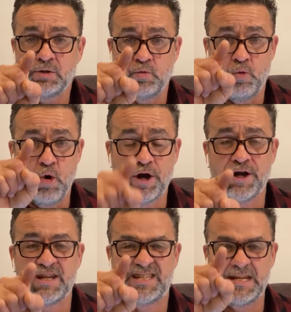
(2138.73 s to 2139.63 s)
we're
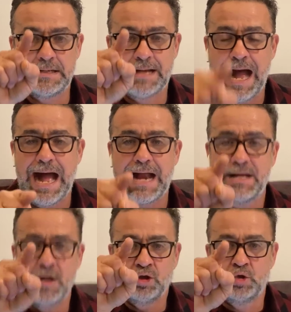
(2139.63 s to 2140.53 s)
going to see God
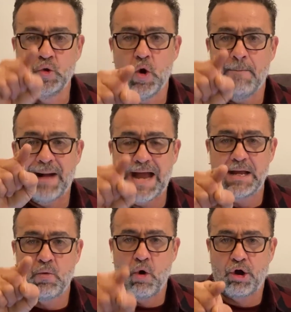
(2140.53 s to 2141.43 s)
do a mighty
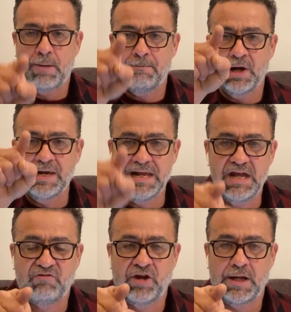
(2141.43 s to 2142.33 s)
work.
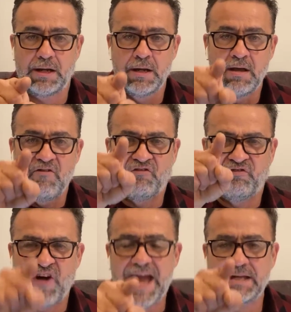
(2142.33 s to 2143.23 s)
Believe in it.
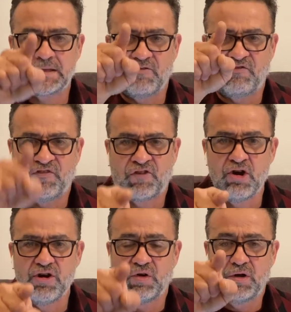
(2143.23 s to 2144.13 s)
Fight the
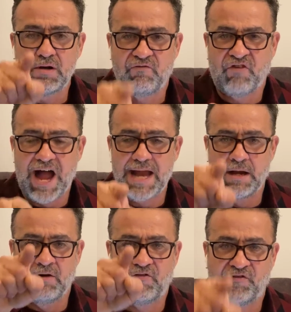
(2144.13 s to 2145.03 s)
good fight
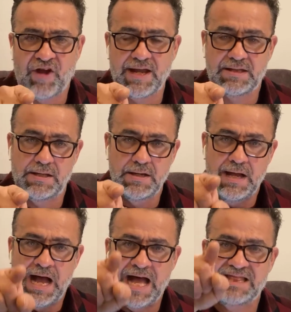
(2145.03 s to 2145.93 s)
of faith.
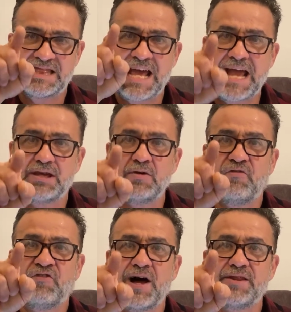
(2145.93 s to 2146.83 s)
I thank you,
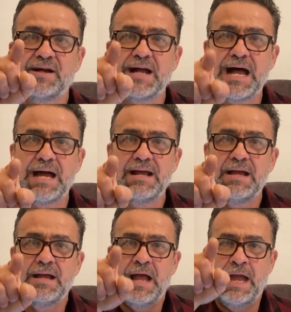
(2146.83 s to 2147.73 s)
Father God
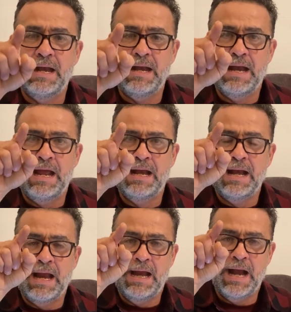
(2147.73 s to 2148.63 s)
and and
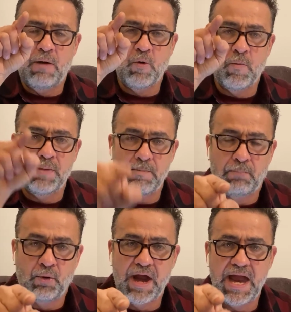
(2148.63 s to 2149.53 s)
and I will be
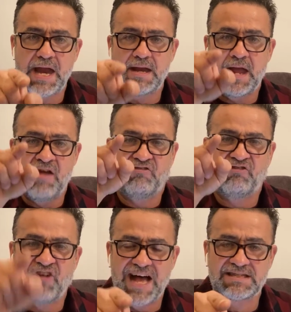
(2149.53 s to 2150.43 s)
praying and
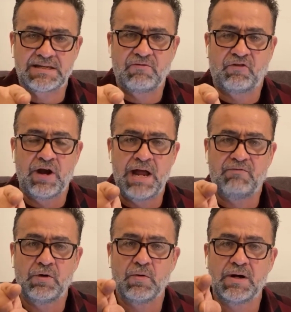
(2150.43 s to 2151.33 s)
fasting for
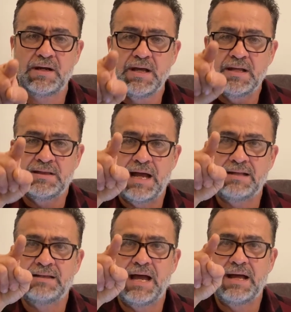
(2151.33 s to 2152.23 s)
everyone
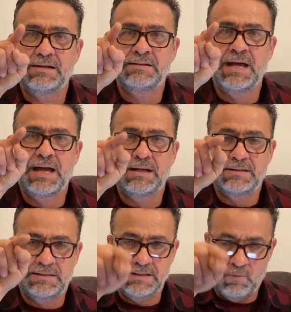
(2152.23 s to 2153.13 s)
that that that
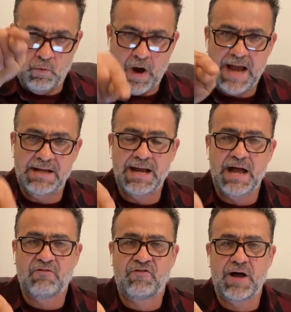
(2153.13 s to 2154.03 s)
right
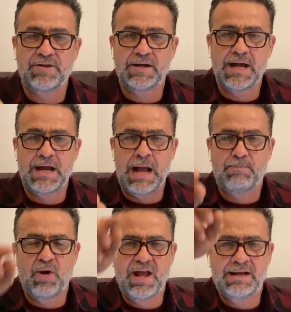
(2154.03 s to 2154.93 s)
now, Father God. I
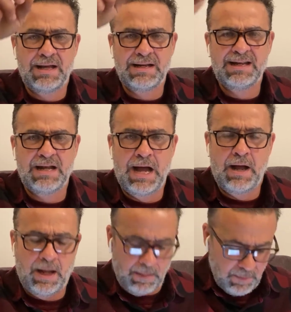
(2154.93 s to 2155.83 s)
pray. Let, I,
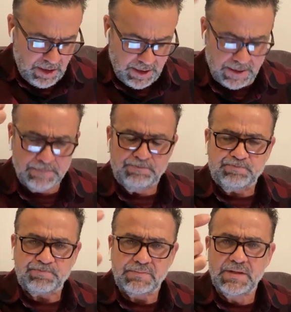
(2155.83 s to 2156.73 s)
I'm gonna.
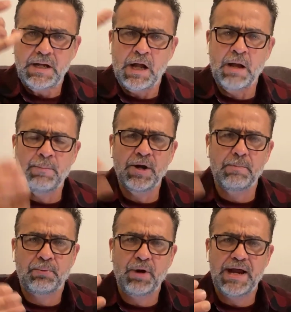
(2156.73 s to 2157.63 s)
I'm gonna
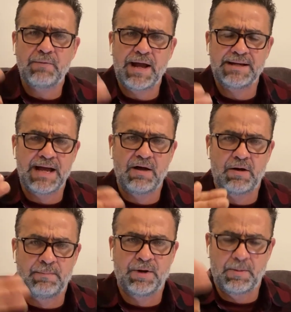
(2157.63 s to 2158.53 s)
pray right now.
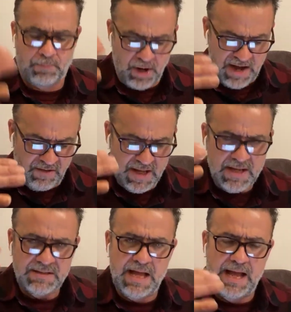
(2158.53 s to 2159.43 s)
I'm gonna pray
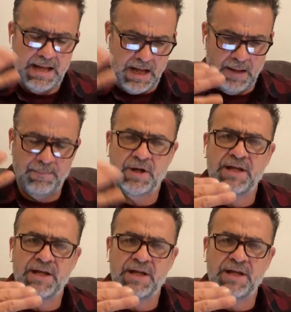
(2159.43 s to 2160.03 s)
that I'm gonna